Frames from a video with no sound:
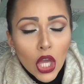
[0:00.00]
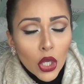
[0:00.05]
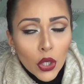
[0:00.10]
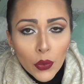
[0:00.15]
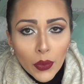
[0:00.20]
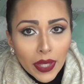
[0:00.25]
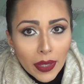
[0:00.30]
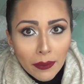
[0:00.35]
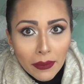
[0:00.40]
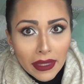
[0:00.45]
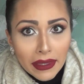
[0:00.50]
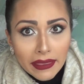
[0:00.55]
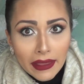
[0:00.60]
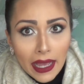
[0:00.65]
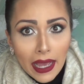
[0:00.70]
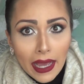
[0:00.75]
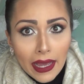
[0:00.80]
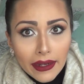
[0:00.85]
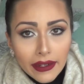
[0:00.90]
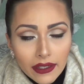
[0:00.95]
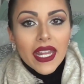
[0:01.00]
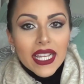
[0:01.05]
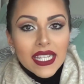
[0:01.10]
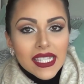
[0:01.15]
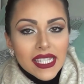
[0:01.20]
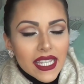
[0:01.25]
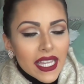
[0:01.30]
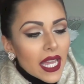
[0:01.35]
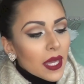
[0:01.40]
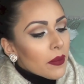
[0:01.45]
Who can beat that?
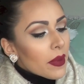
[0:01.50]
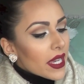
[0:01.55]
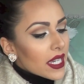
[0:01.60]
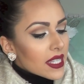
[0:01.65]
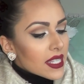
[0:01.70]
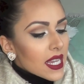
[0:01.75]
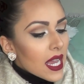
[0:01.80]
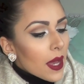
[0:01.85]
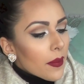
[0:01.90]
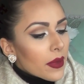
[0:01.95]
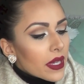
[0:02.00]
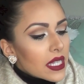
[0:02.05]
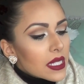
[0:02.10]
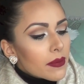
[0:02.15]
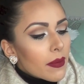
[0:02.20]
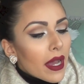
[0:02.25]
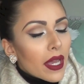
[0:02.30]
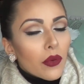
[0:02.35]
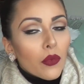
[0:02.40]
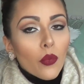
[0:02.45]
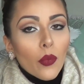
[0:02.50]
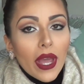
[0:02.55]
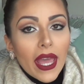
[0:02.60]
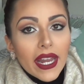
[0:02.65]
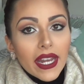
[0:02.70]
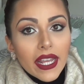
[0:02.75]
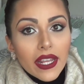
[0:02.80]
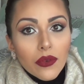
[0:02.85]
Next thing I picked up is by Wet